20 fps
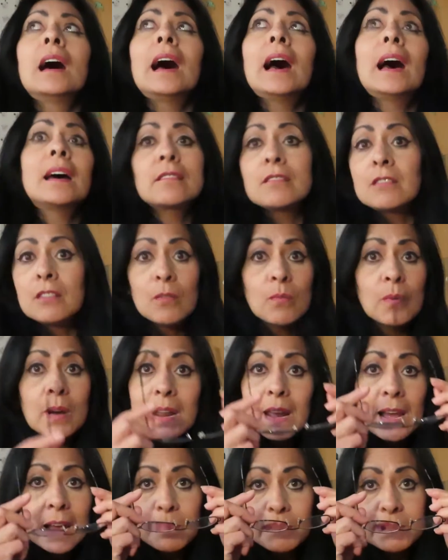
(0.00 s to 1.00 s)
I don't know
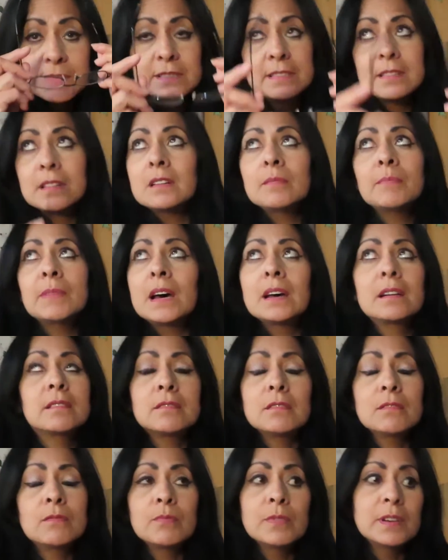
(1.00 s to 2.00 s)
what happened to them. I
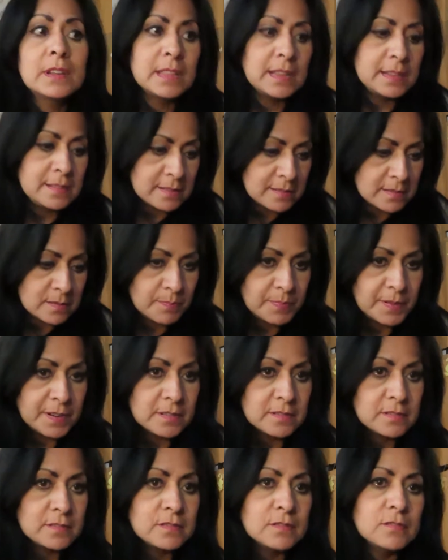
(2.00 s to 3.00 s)
don't know where they
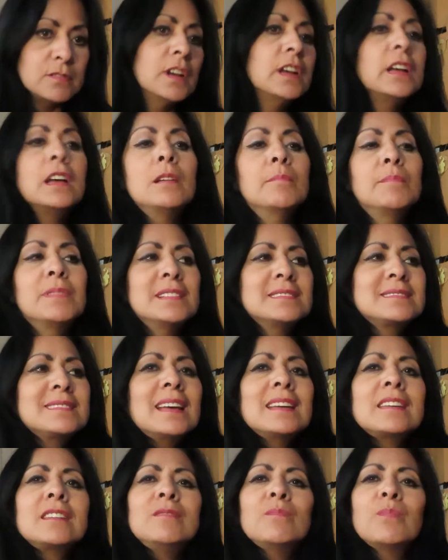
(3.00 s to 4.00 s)
disappeared to. But it's
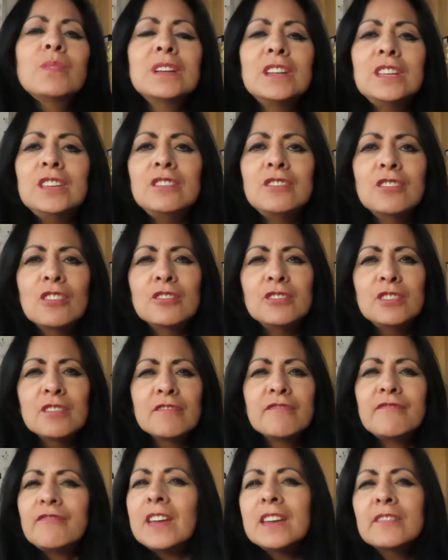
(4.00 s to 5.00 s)
like one of, you know,
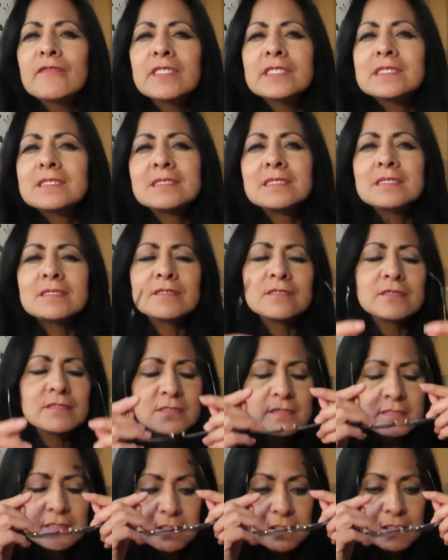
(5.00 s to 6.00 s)
your favorite
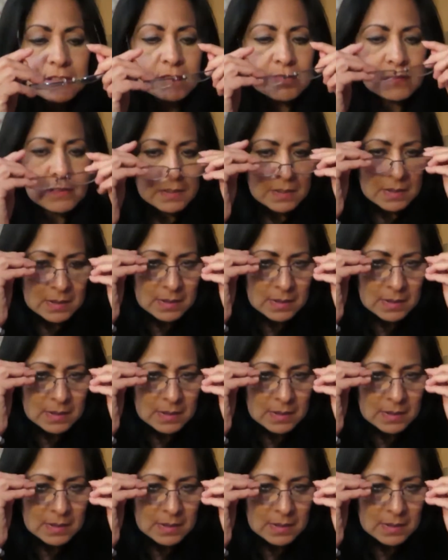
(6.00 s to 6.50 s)
scissors, you know?